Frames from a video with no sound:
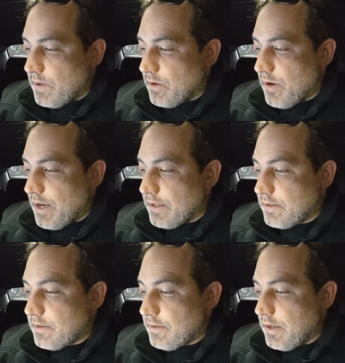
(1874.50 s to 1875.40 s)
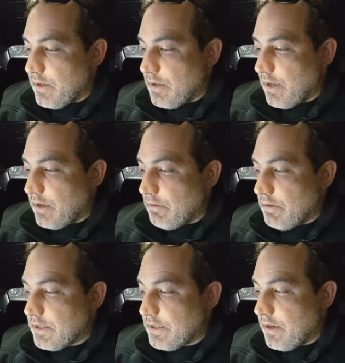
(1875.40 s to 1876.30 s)
credits, and you gotta
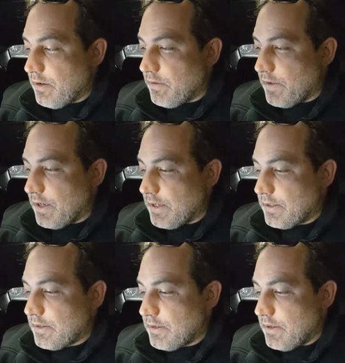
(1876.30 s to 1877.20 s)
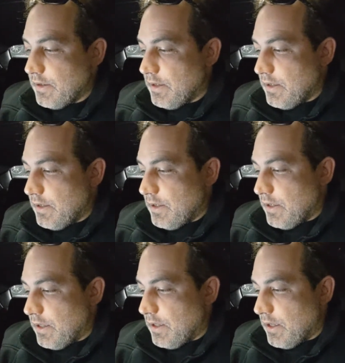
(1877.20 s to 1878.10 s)
resync your device,
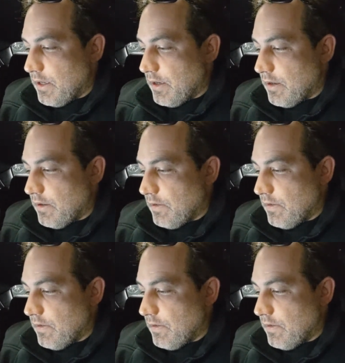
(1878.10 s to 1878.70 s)
and then